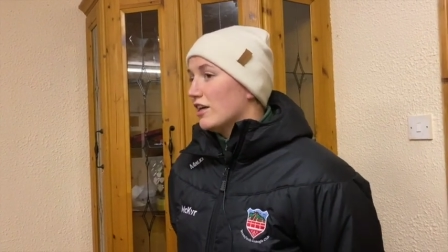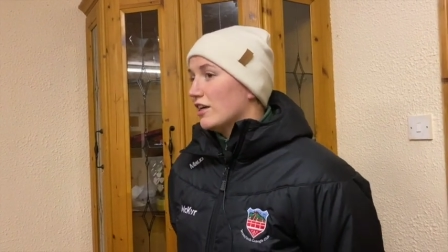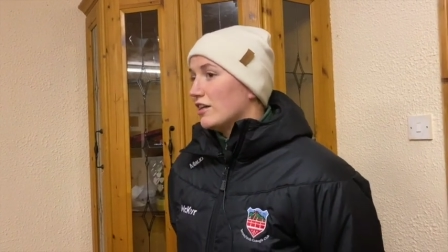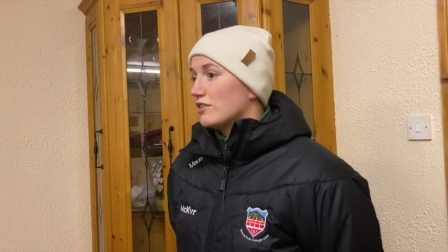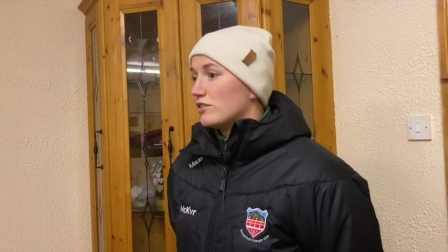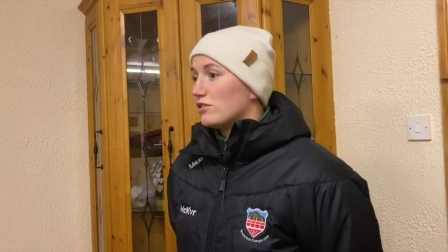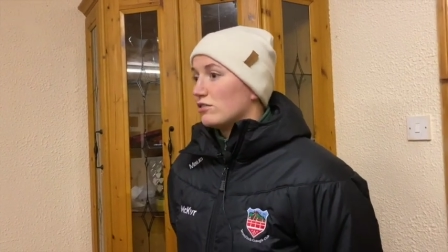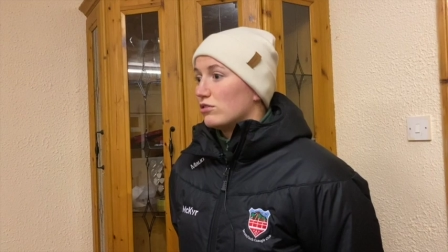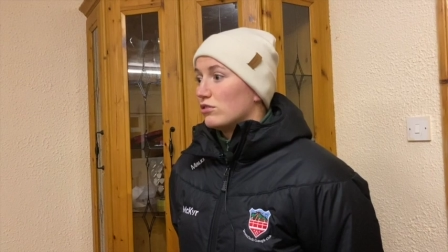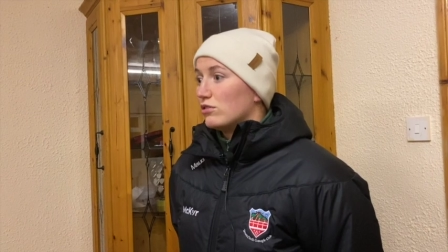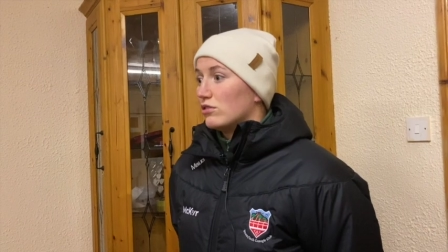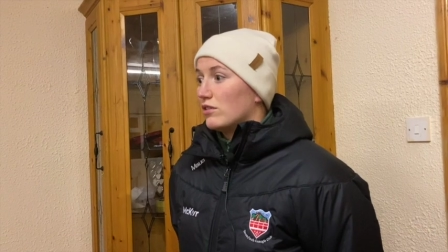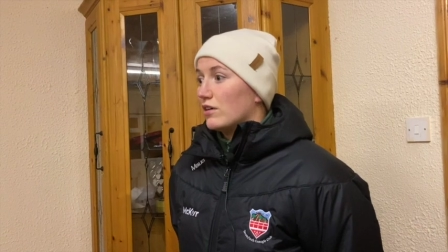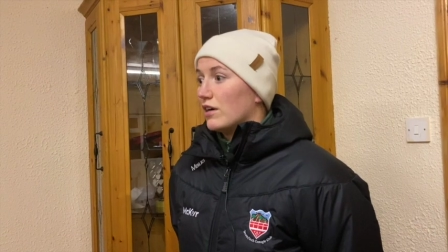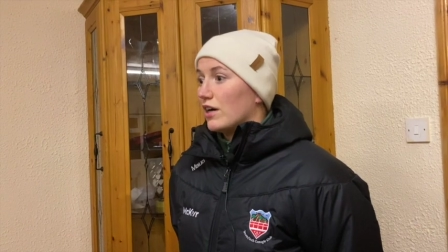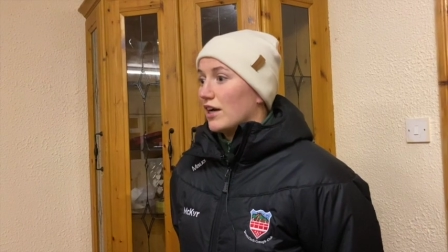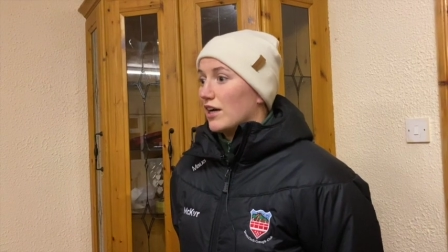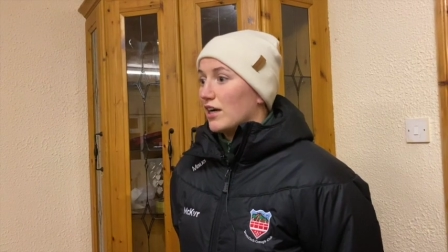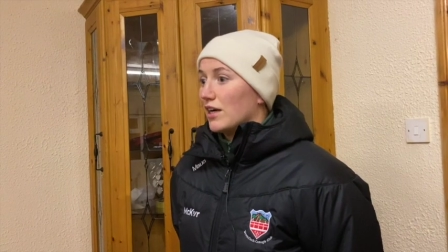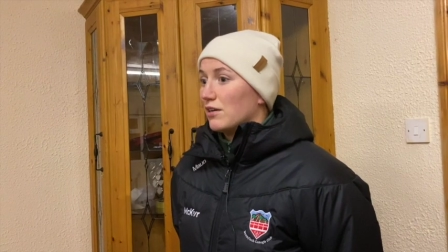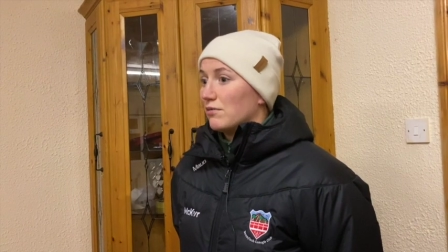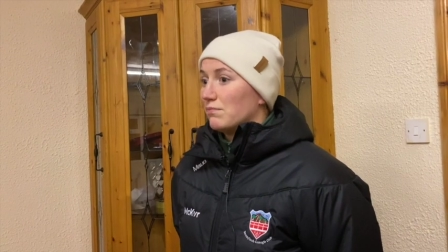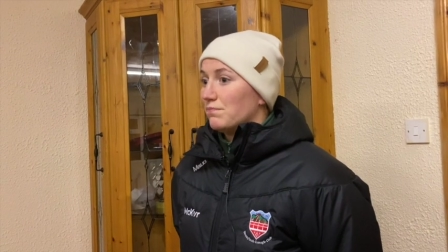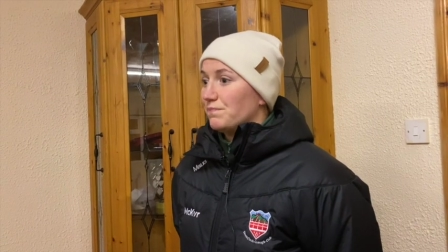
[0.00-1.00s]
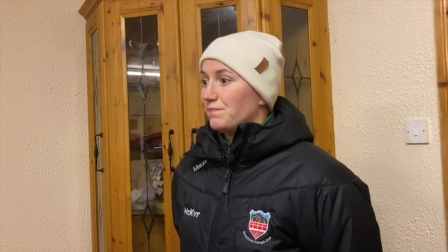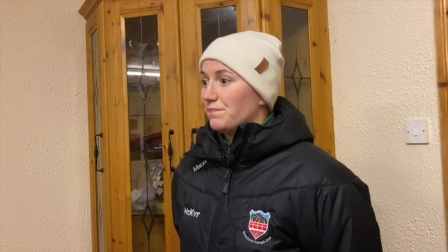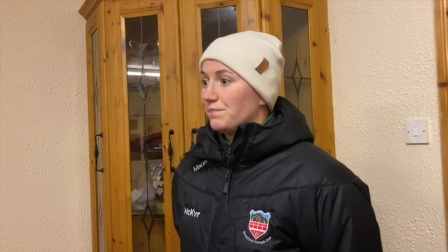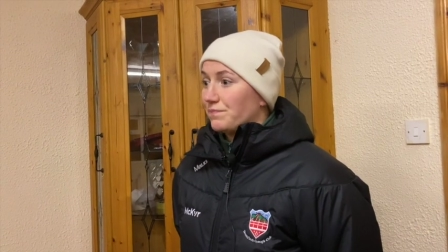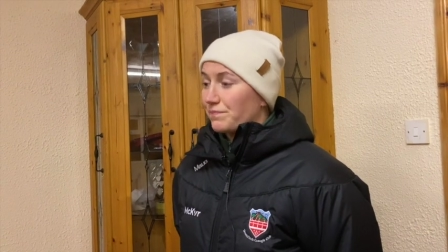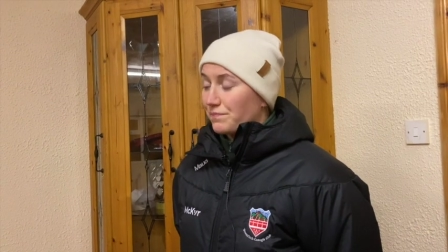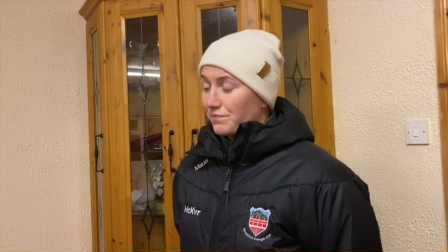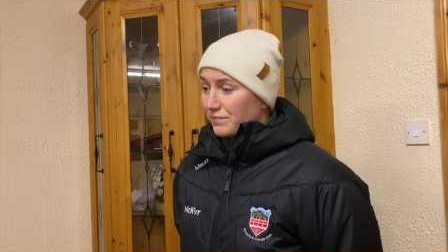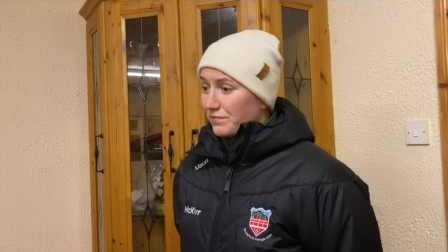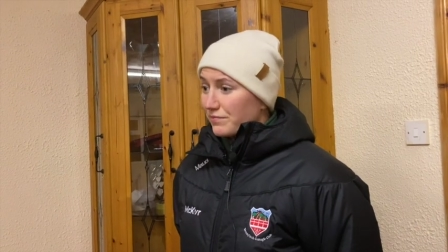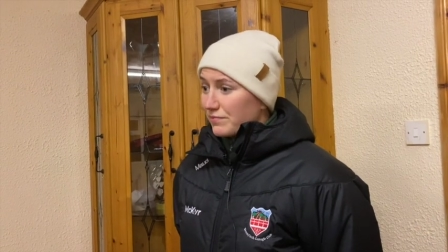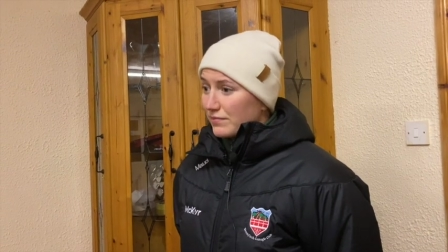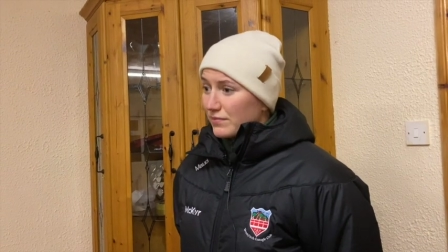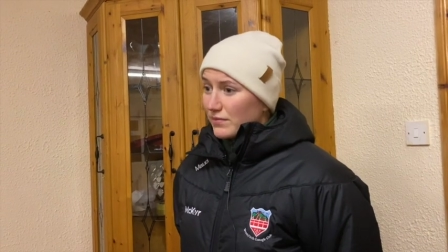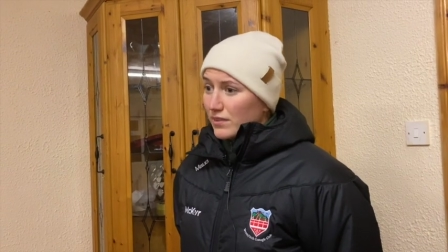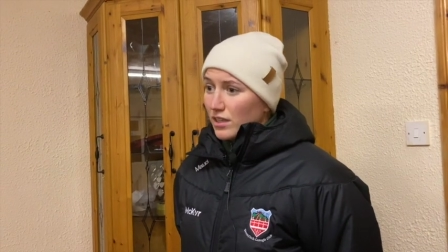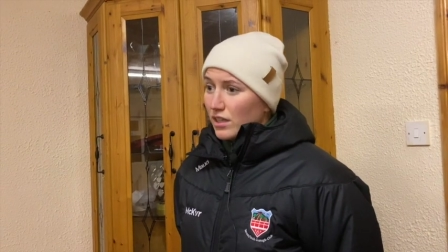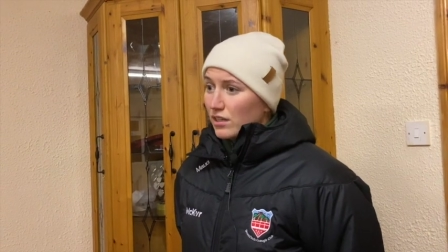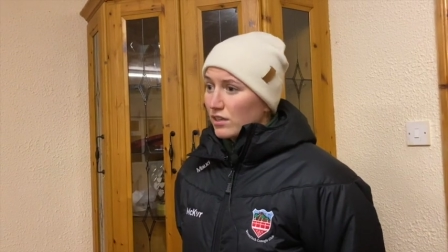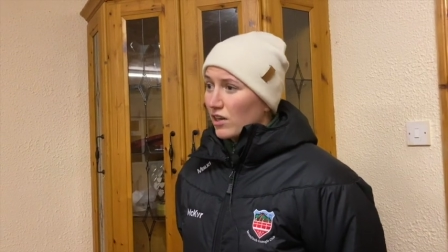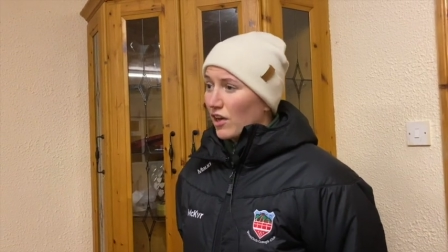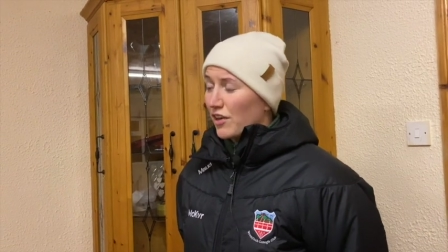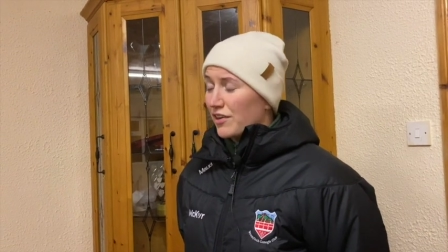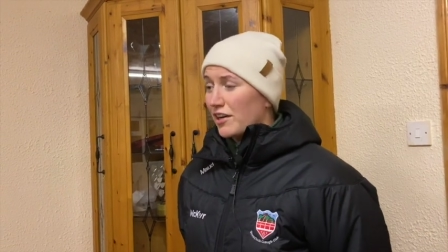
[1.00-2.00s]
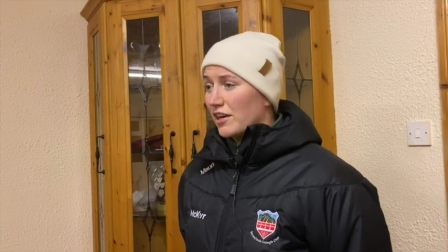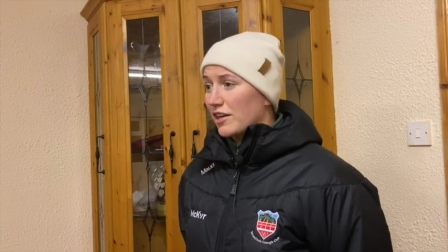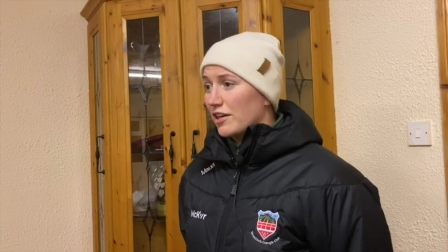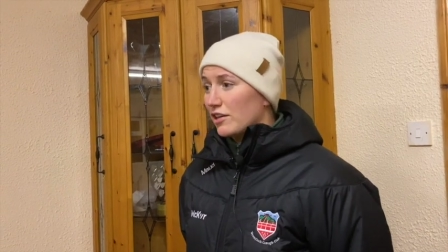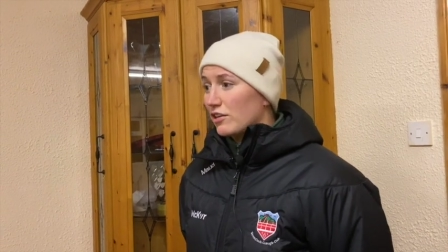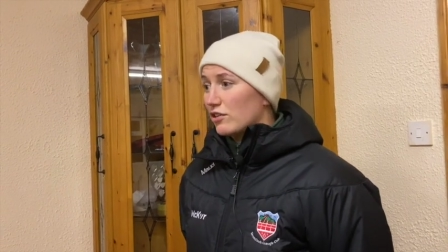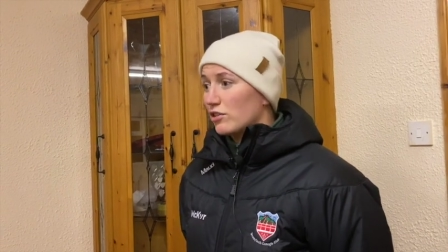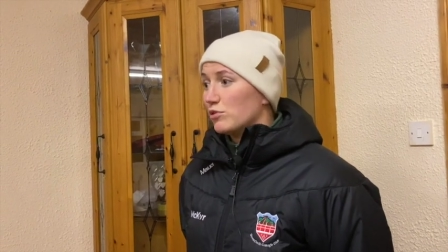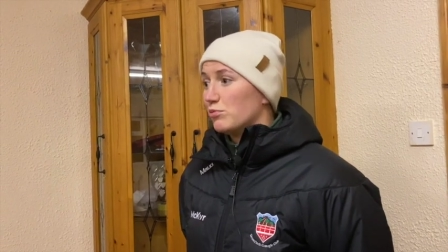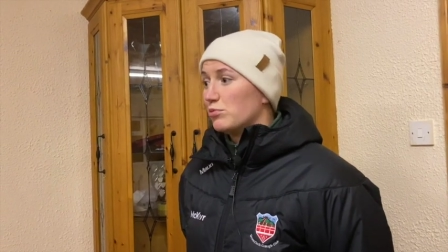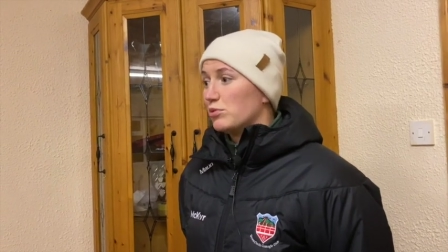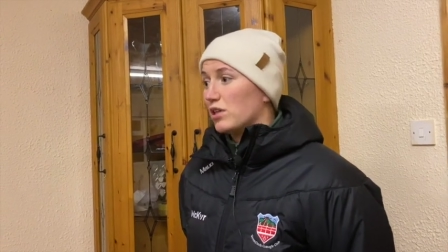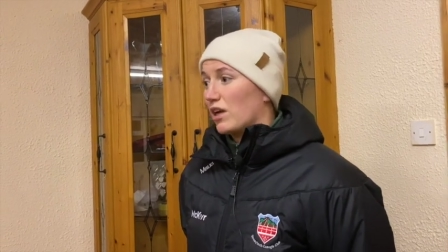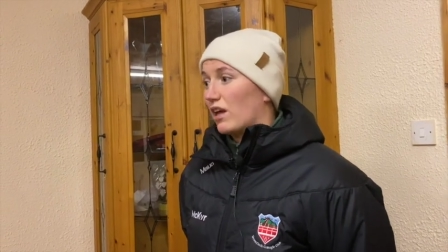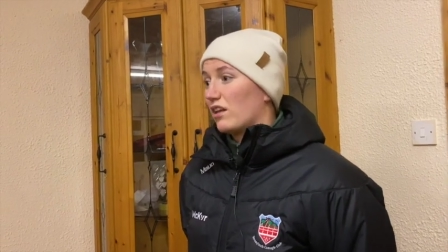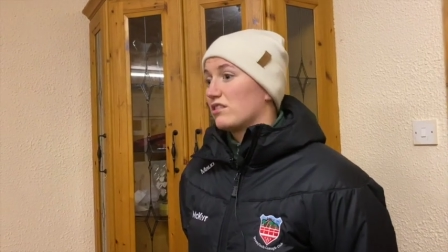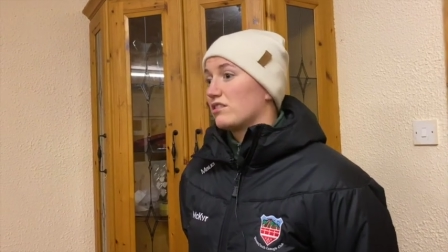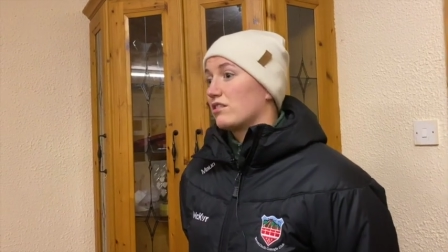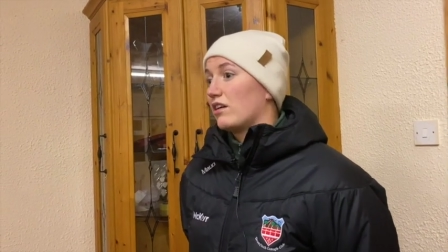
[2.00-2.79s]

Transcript: So um, not in any group chats,